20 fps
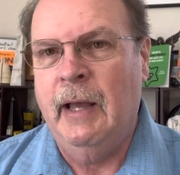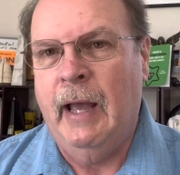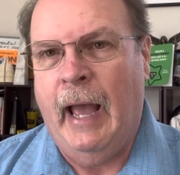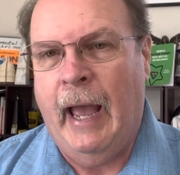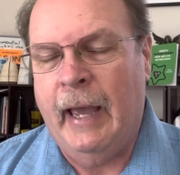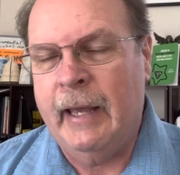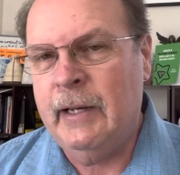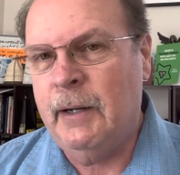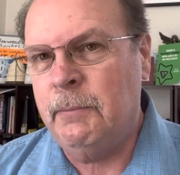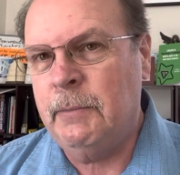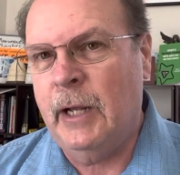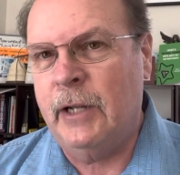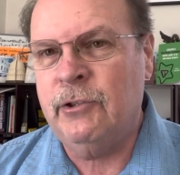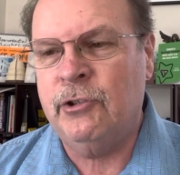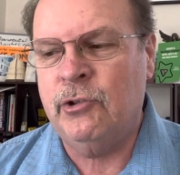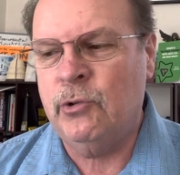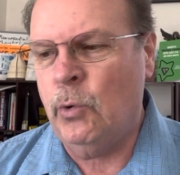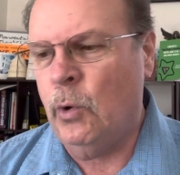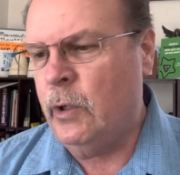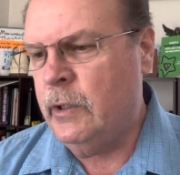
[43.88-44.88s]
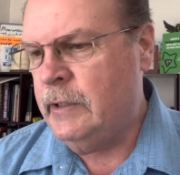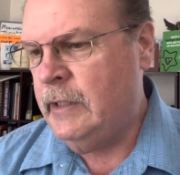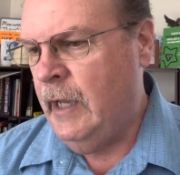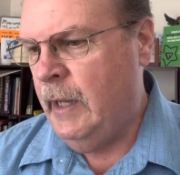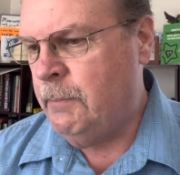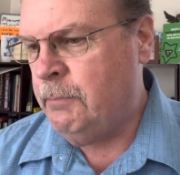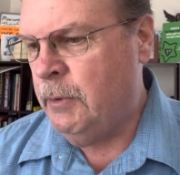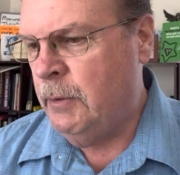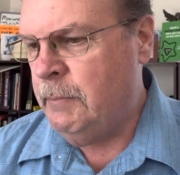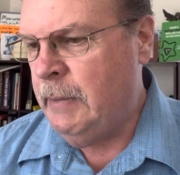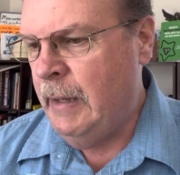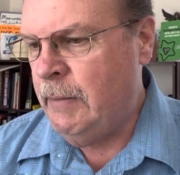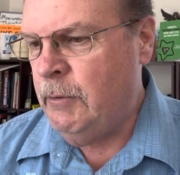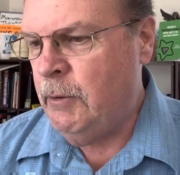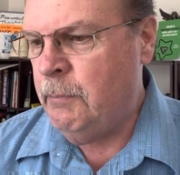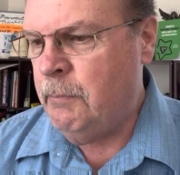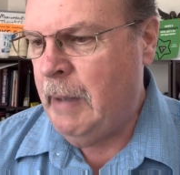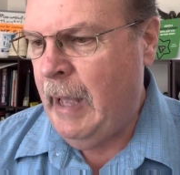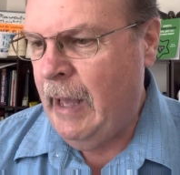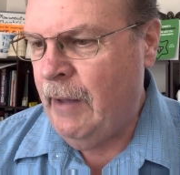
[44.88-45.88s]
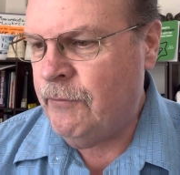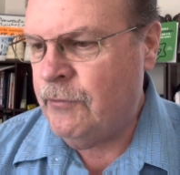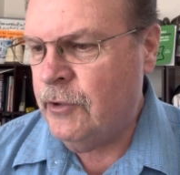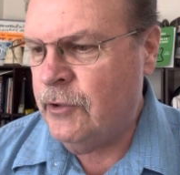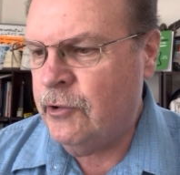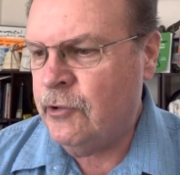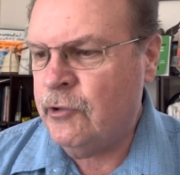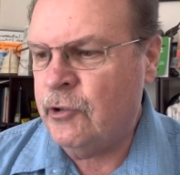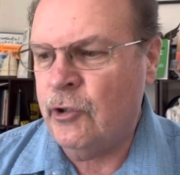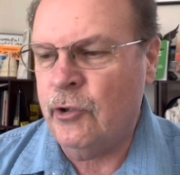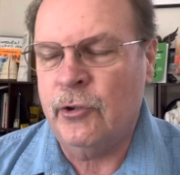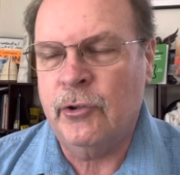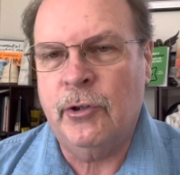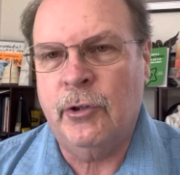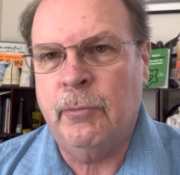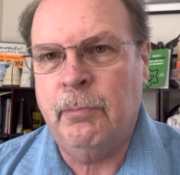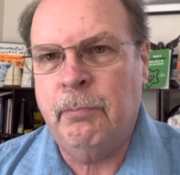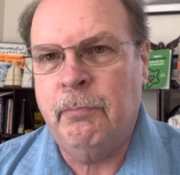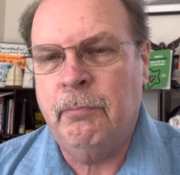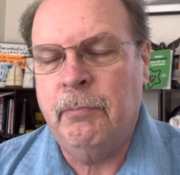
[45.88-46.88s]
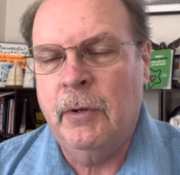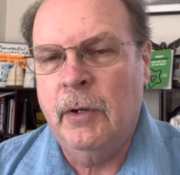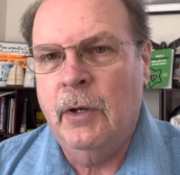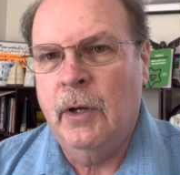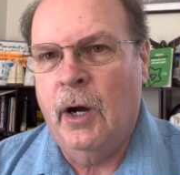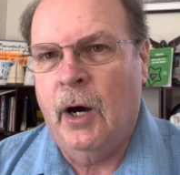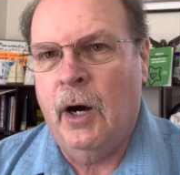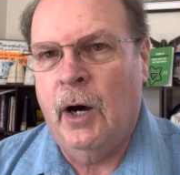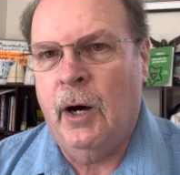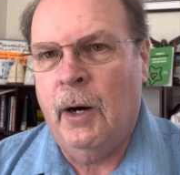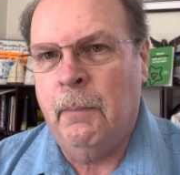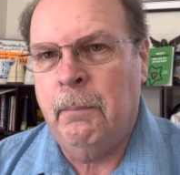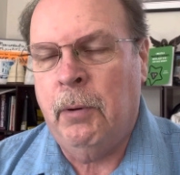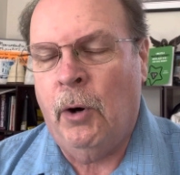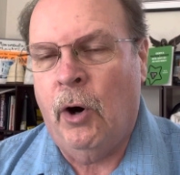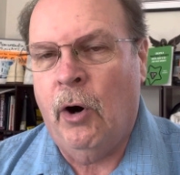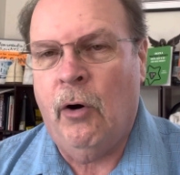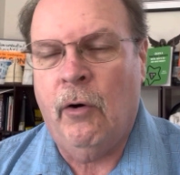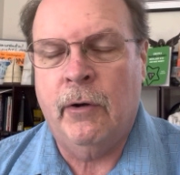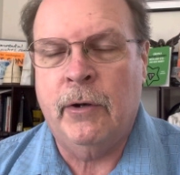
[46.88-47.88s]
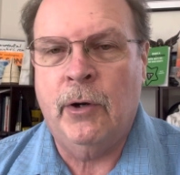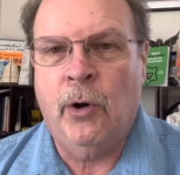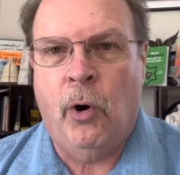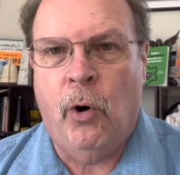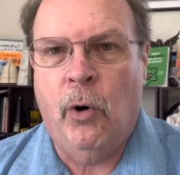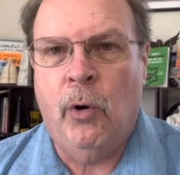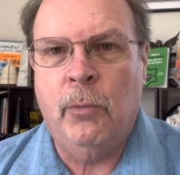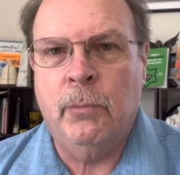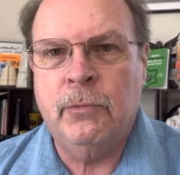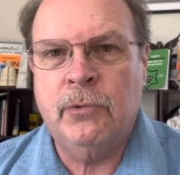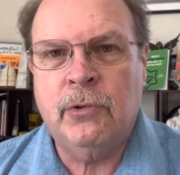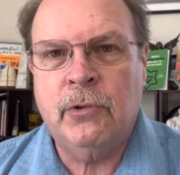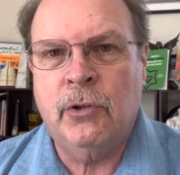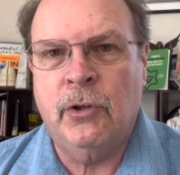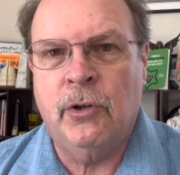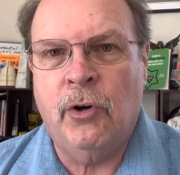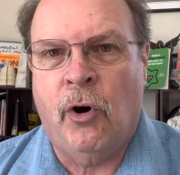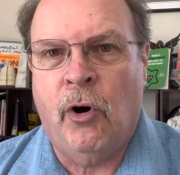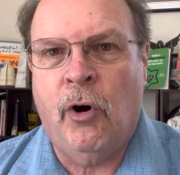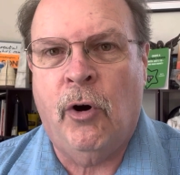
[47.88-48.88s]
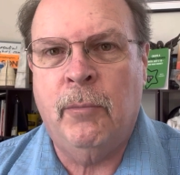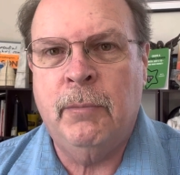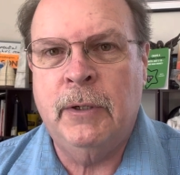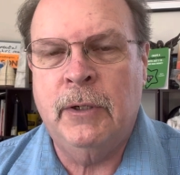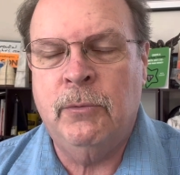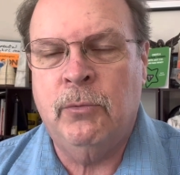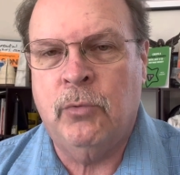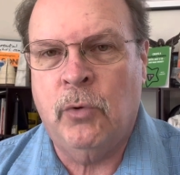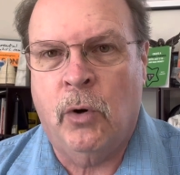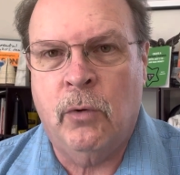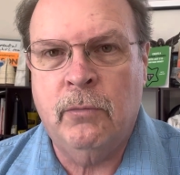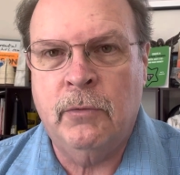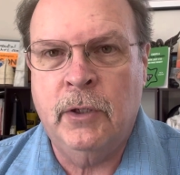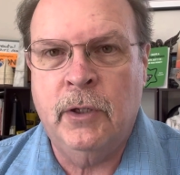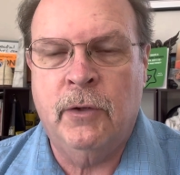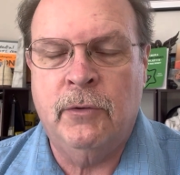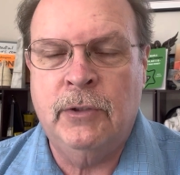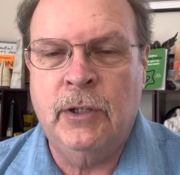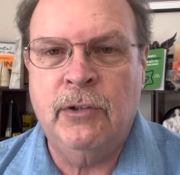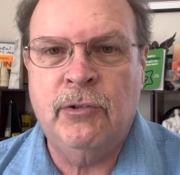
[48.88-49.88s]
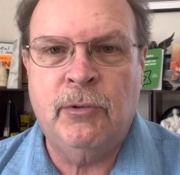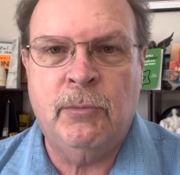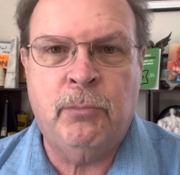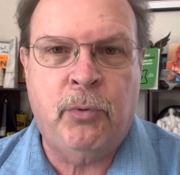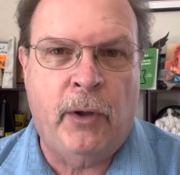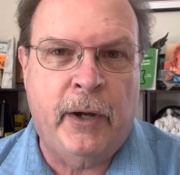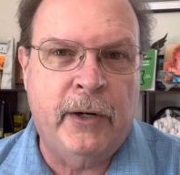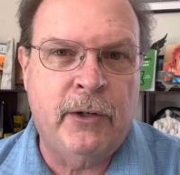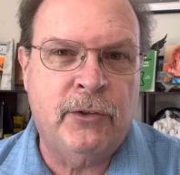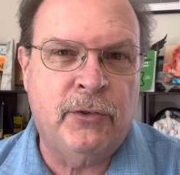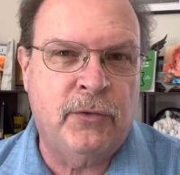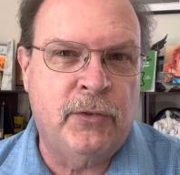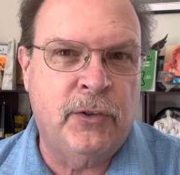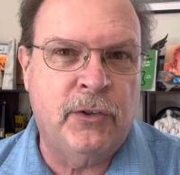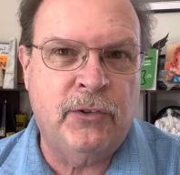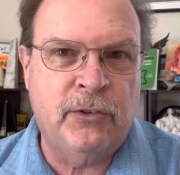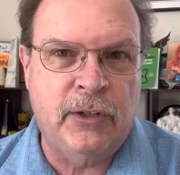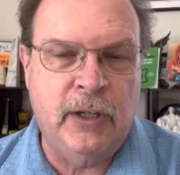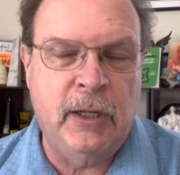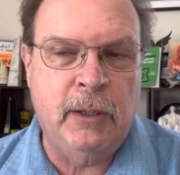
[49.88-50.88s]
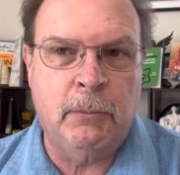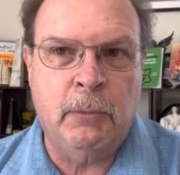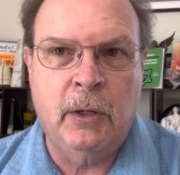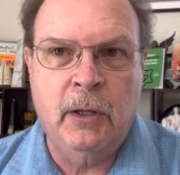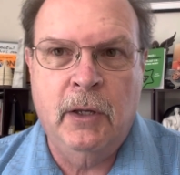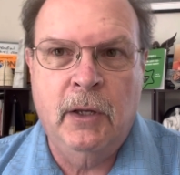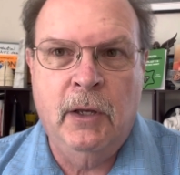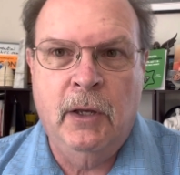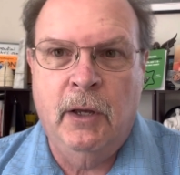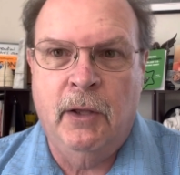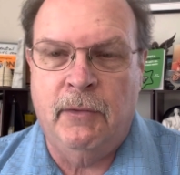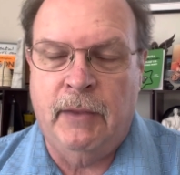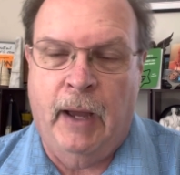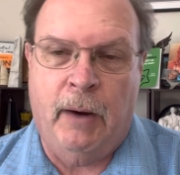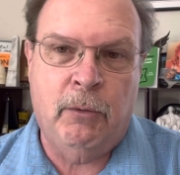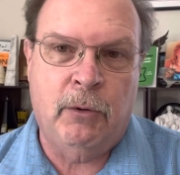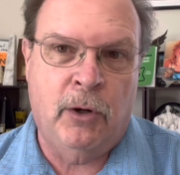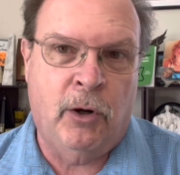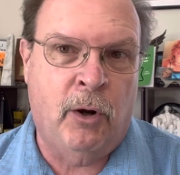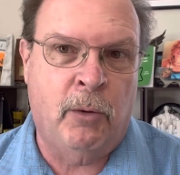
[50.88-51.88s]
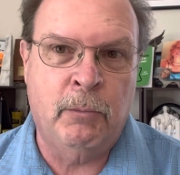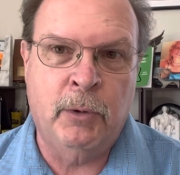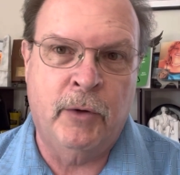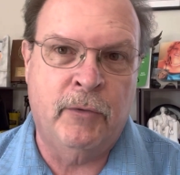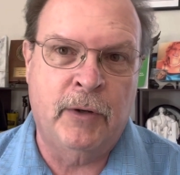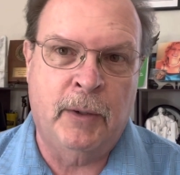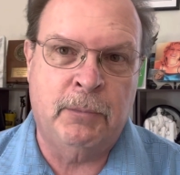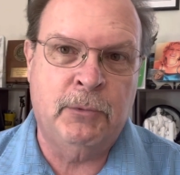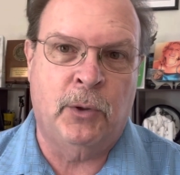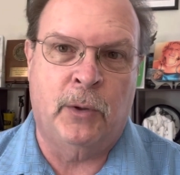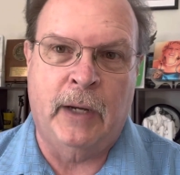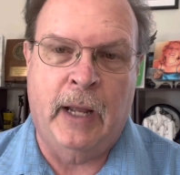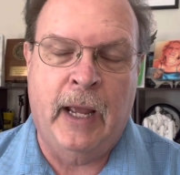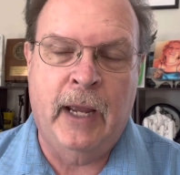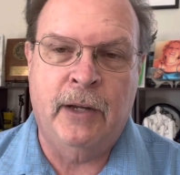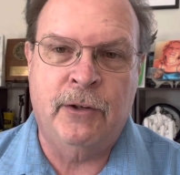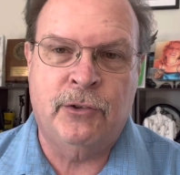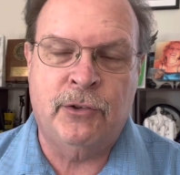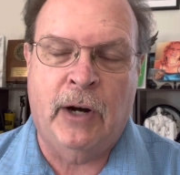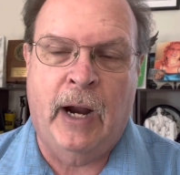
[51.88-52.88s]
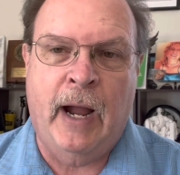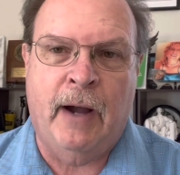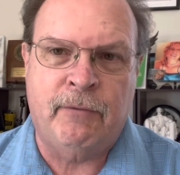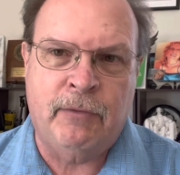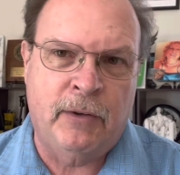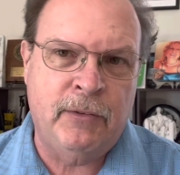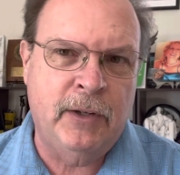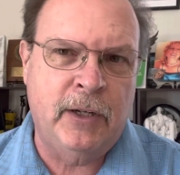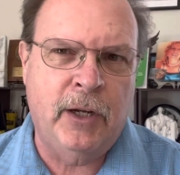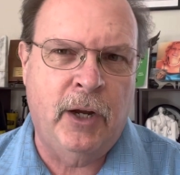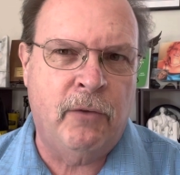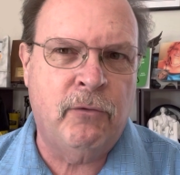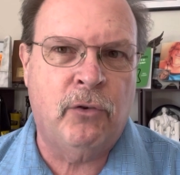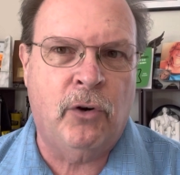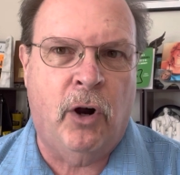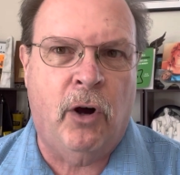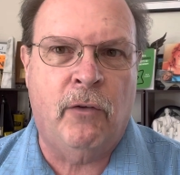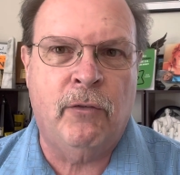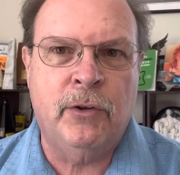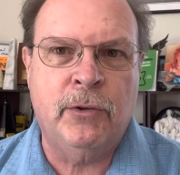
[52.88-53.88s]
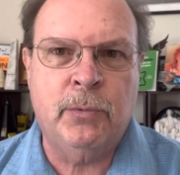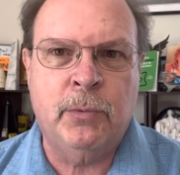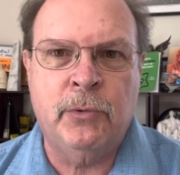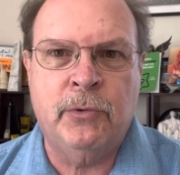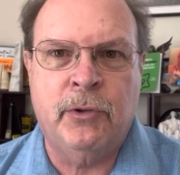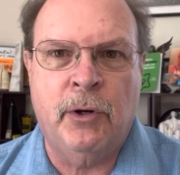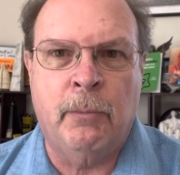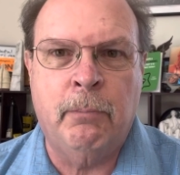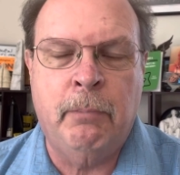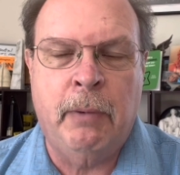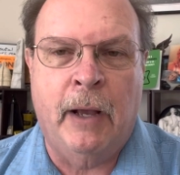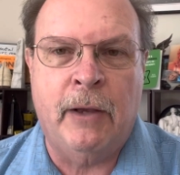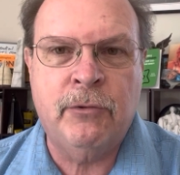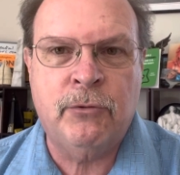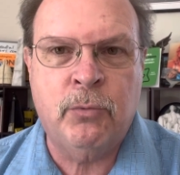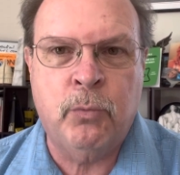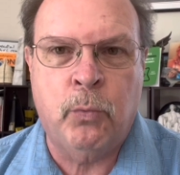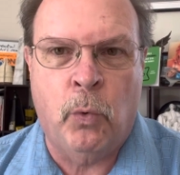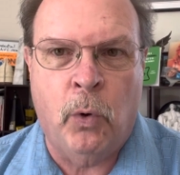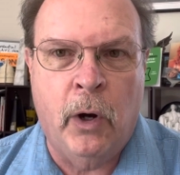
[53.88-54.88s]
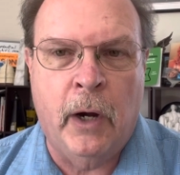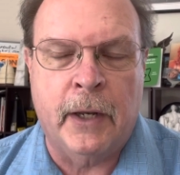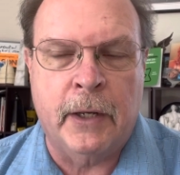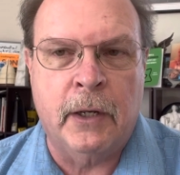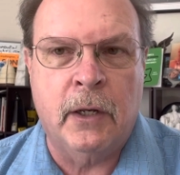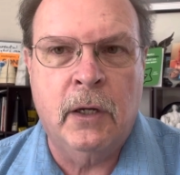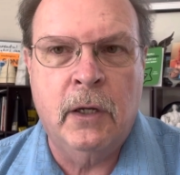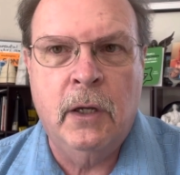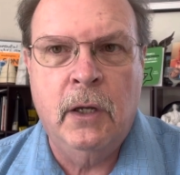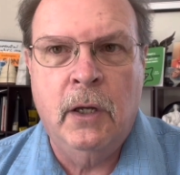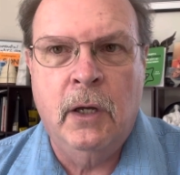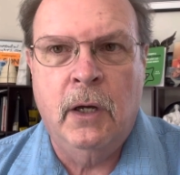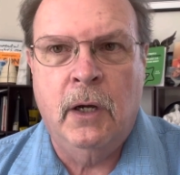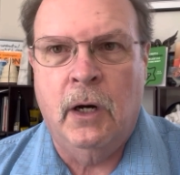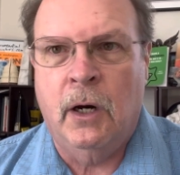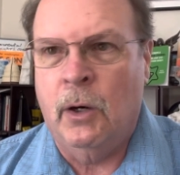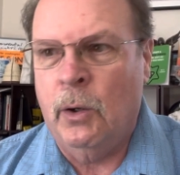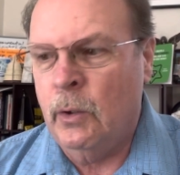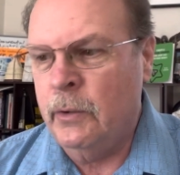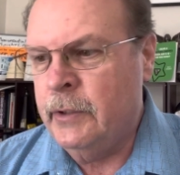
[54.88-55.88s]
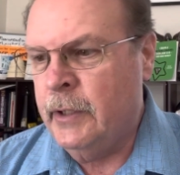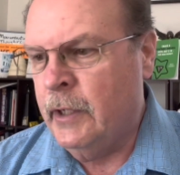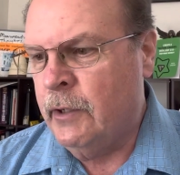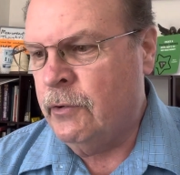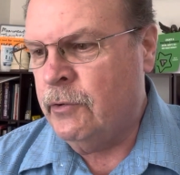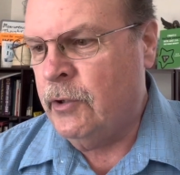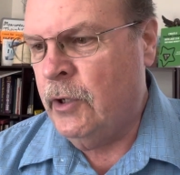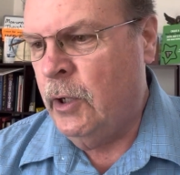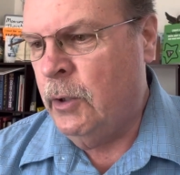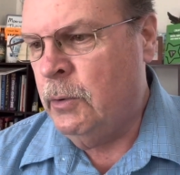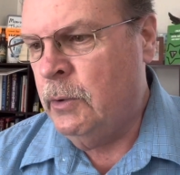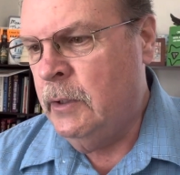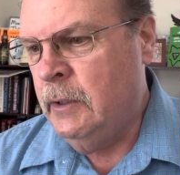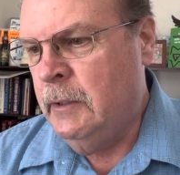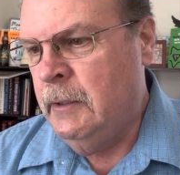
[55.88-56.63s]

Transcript: And I'm not sure yet, but maybe Mathis, Turner, Paul, and Holmes could all be, you know, decent players for this team. That would all move it up to an A draft. I think overall this was their best one on there. So,